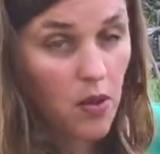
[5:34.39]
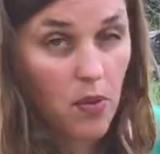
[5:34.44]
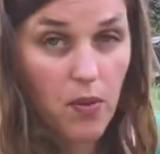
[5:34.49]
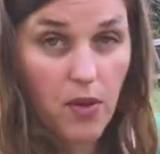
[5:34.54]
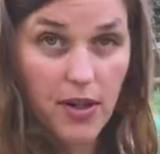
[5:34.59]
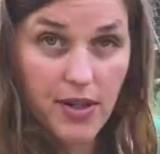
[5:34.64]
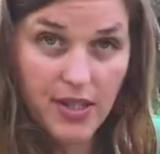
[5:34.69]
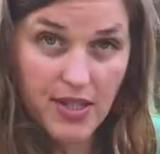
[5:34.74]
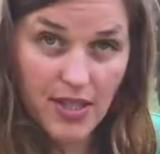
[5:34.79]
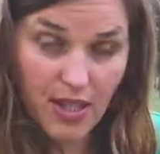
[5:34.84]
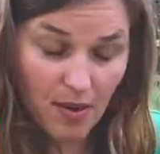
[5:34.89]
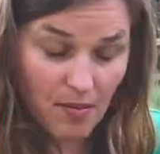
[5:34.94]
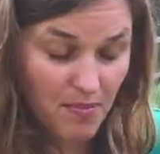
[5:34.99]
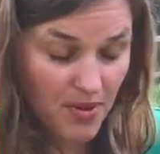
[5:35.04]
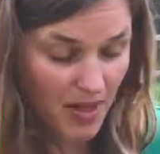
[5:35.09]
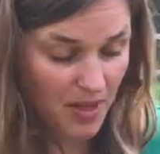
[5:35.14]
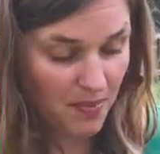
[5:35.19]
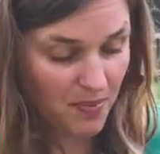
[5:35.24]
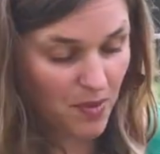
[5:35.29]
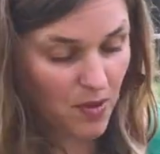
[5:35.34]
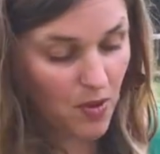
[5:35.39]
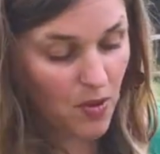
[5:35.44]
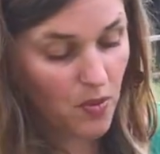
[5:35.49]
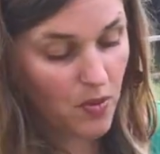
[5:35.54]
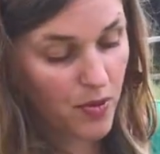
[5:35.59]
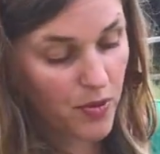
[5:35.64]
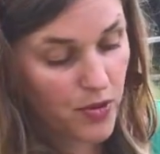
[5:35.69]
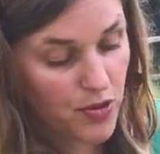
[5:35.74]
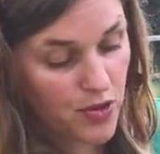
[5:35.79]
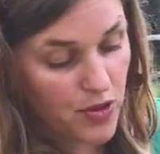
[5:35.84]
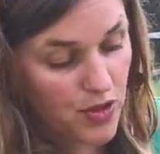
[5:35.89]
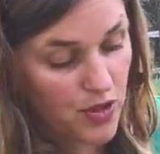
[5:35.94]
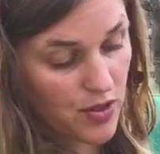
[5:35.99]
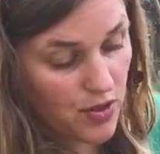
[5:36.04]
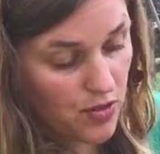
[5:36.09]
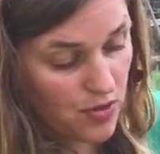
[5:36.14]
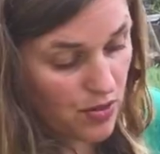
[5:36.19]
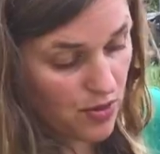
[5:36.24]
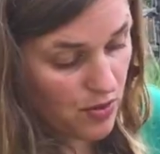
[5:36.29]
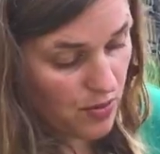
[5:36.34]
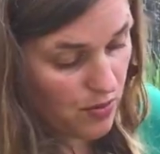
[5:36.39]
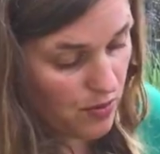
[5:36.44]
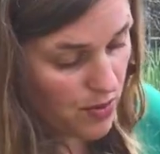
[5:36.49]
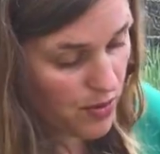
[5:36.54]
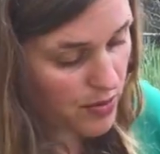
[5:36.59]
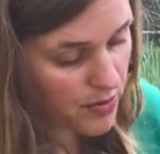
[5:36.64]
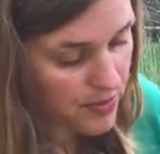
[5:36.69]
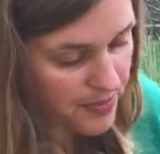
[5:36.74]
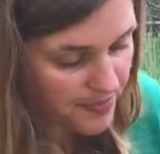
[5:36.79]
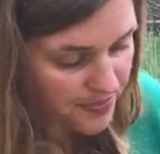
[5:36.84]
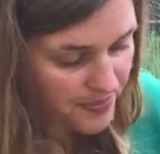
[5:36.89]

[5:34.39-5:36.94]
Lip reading: where some people will just use the root.